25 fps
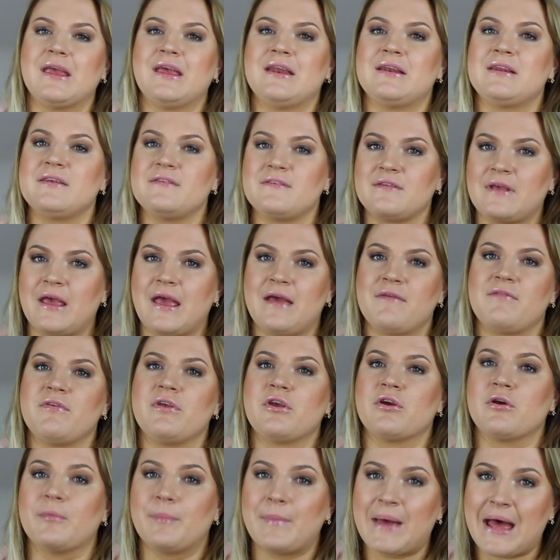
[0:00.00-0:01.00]
It is a
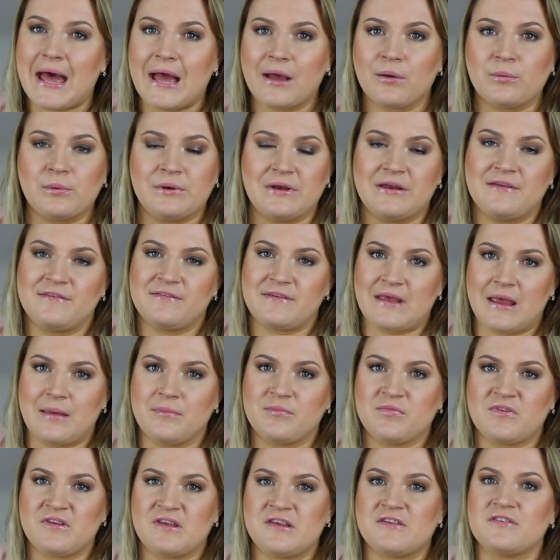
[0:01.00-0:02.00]
heavier bag when it's
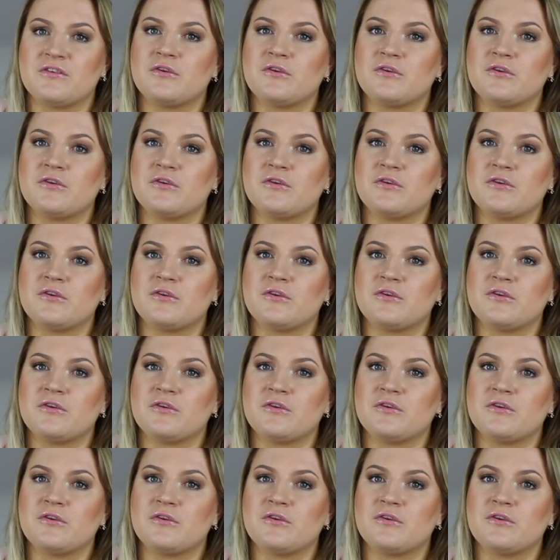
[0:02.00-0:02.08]
empty,